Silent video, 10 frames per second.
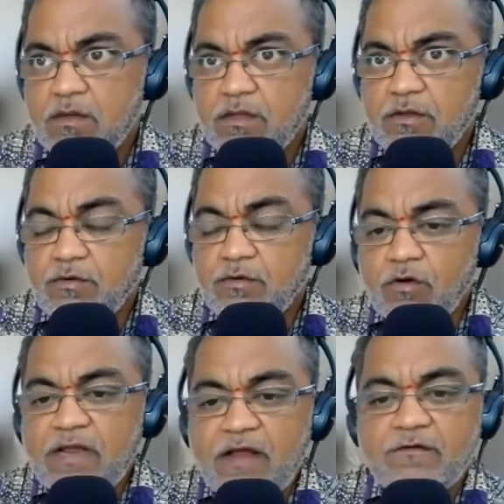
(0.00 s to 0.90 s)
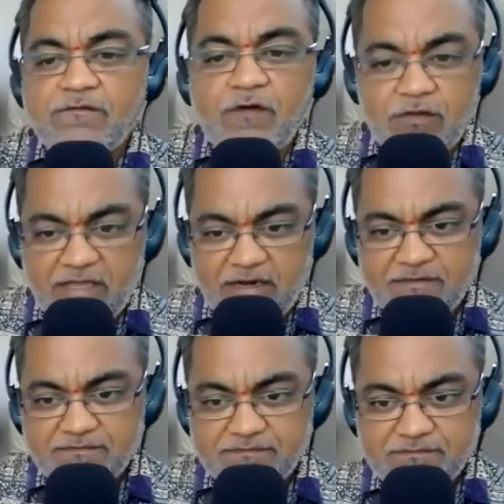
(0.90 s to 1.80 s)
you don't have to follow that.
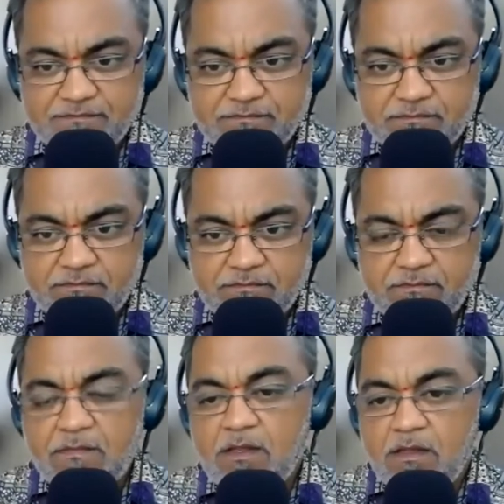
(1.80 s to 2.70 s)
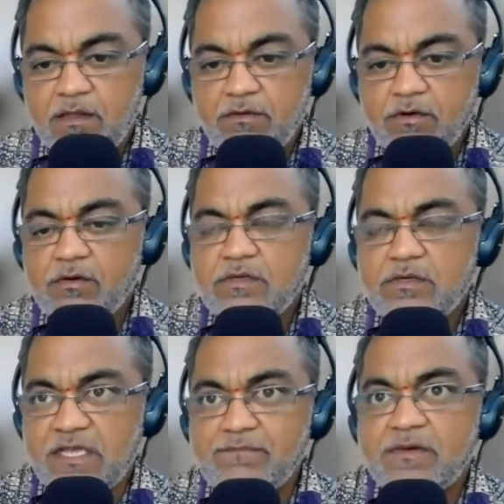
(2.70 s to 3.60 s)
You don't,
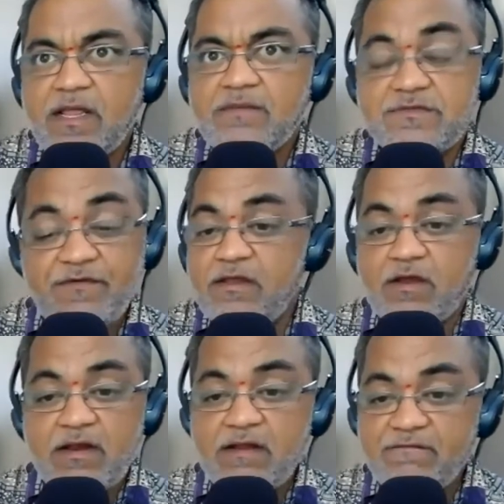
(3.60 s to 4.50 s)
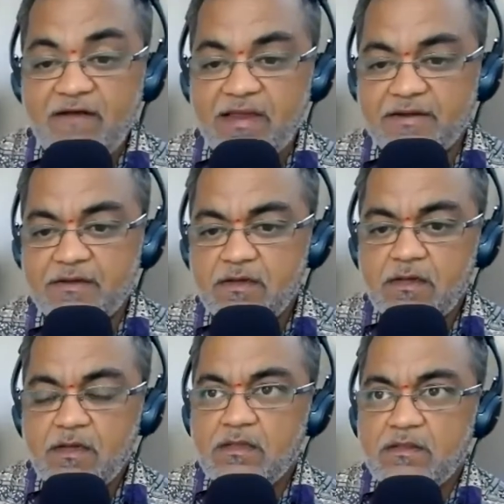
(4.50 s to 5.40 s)
sometimes when you're in a flight,
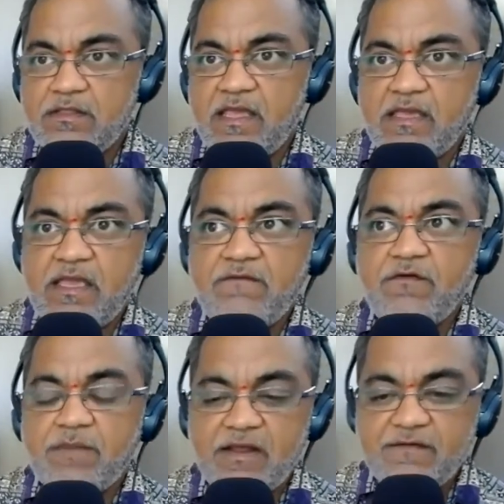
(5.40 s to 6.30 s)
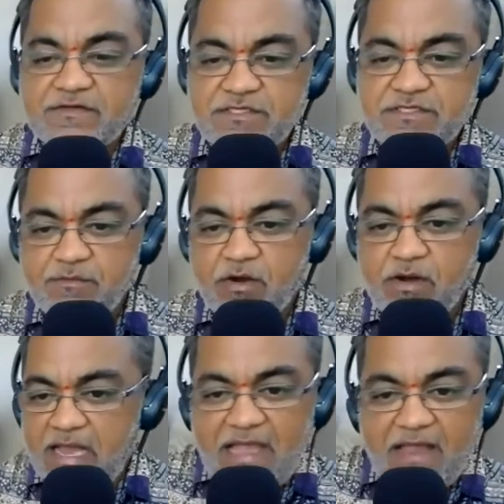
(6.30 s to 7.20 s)
they give you breakfast in the
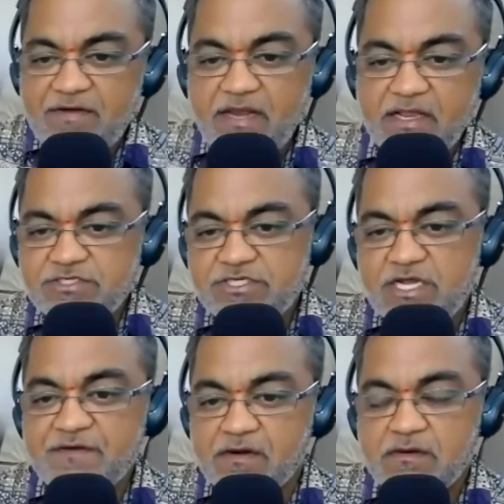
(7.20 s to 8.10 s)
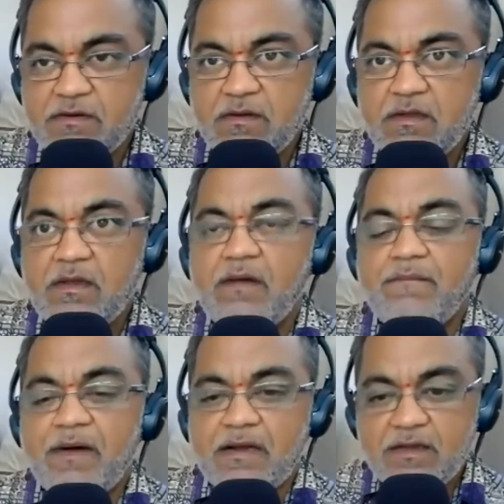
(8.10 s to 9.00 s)
morning. I haven't taken shower,
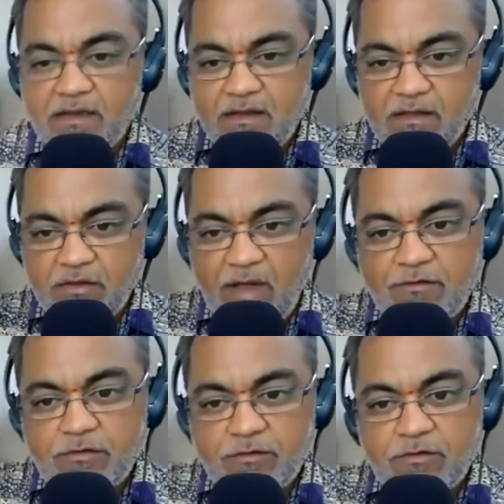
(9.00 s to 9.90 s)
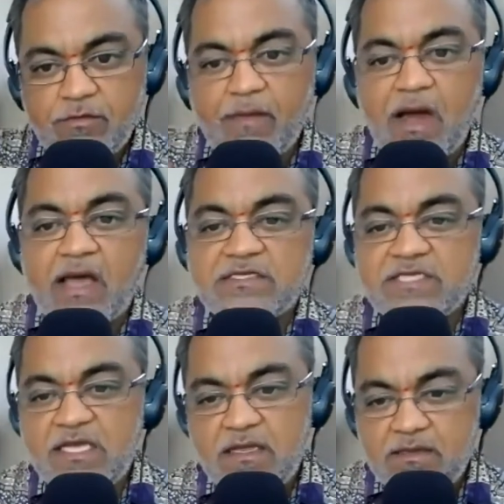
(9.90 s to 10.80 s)
but you have to do
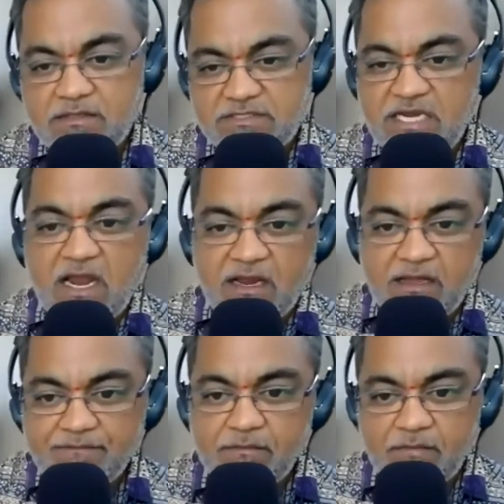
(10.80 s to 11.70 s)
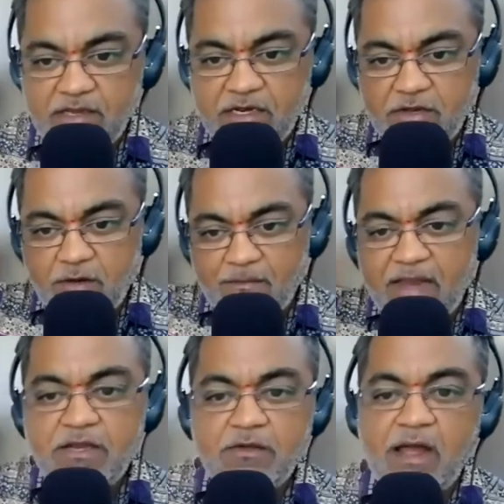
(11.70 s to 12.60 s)
manasa snana. In your
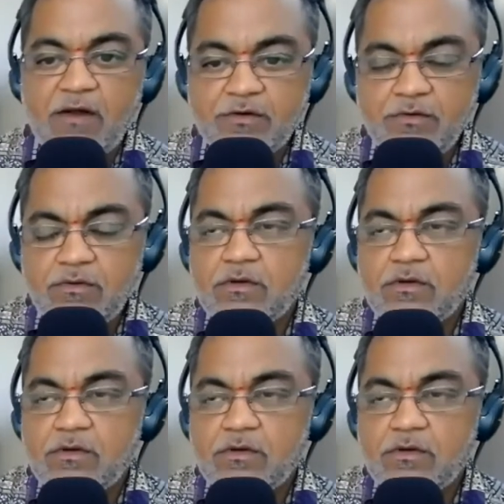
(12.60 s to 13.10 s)
mind, you have to